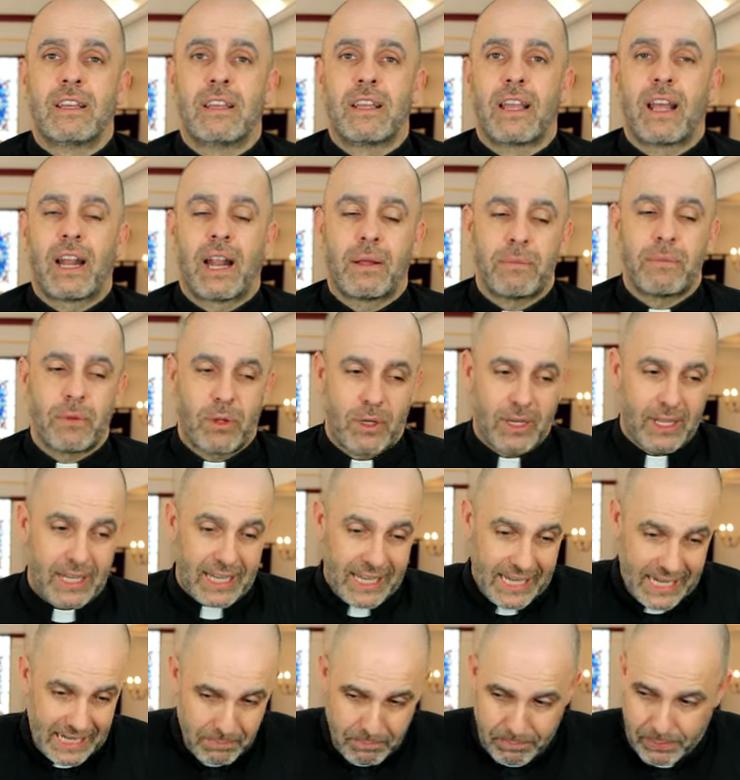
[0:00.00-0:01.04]
and I'm going to
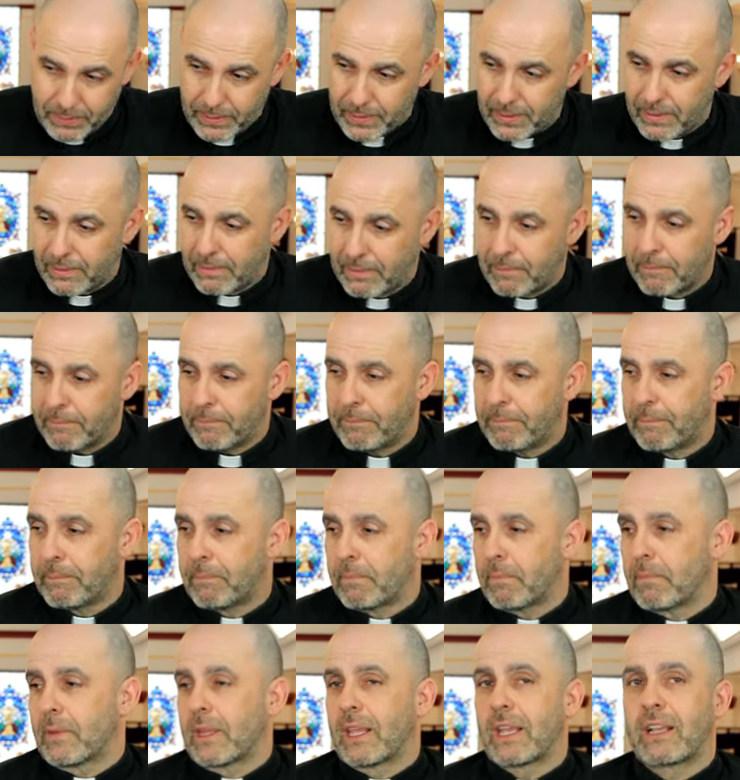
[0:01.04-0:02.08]
keep
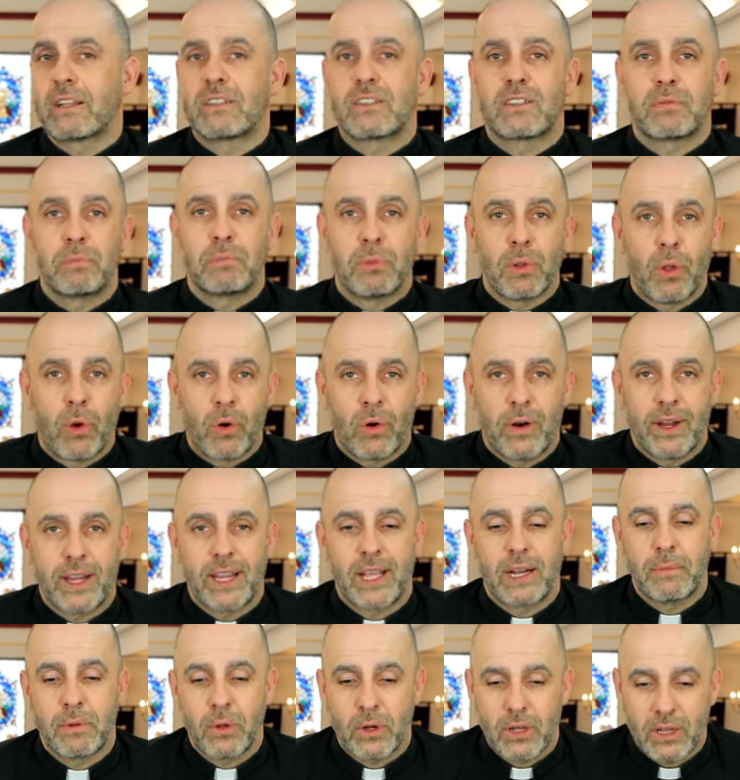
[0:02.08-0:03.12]
exploring,
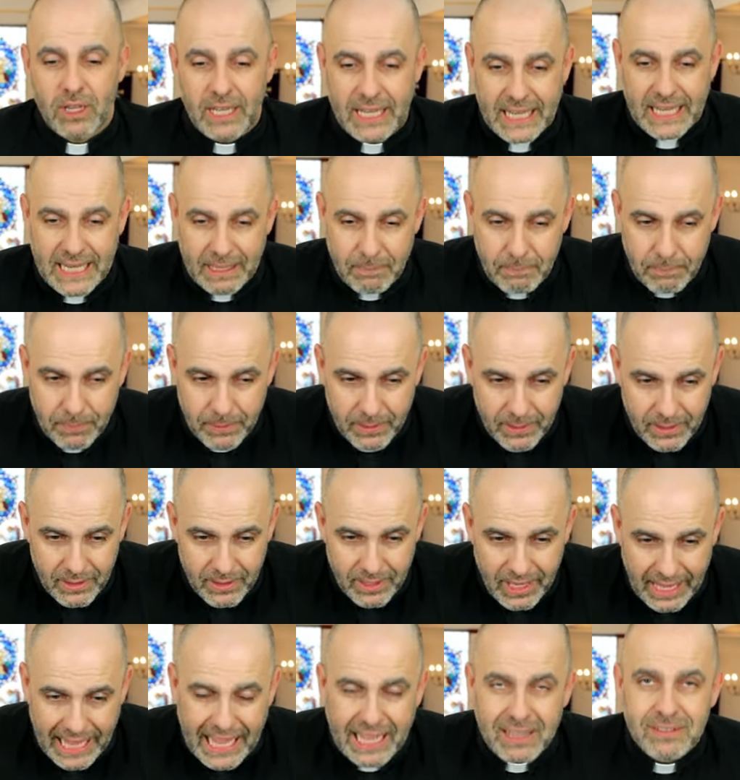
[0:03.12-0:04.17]
and I'm going to keep
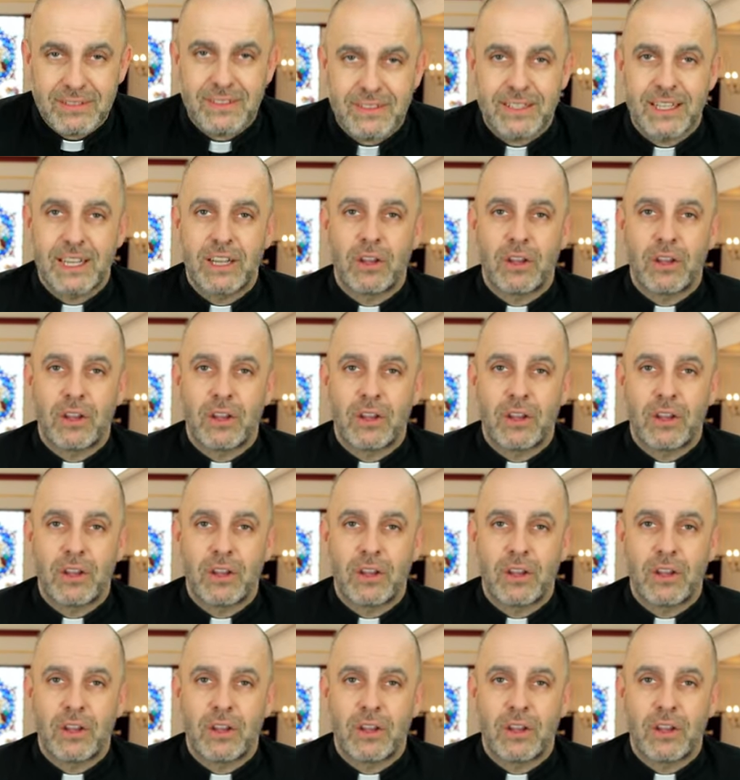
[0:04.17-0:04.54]
asking